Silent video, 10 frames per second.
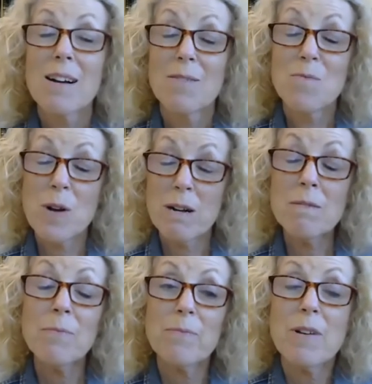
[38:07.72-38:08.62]

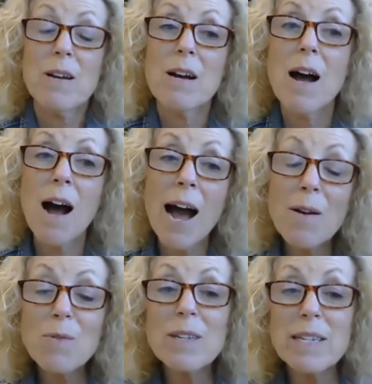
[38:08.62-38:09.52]
Well, I
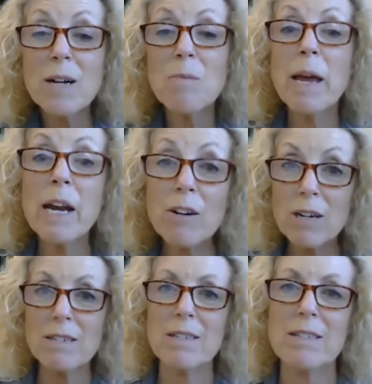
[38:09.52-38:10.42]
would tell
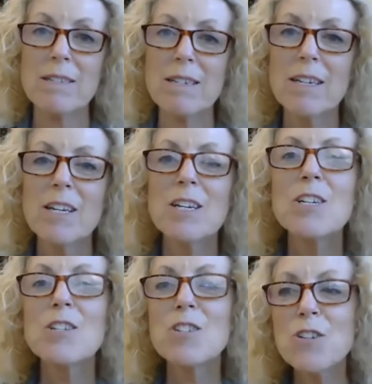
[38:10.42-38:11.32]
parents
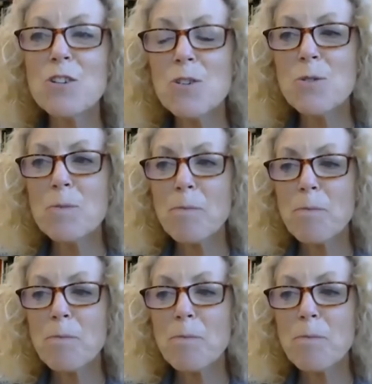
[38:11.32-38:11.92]
to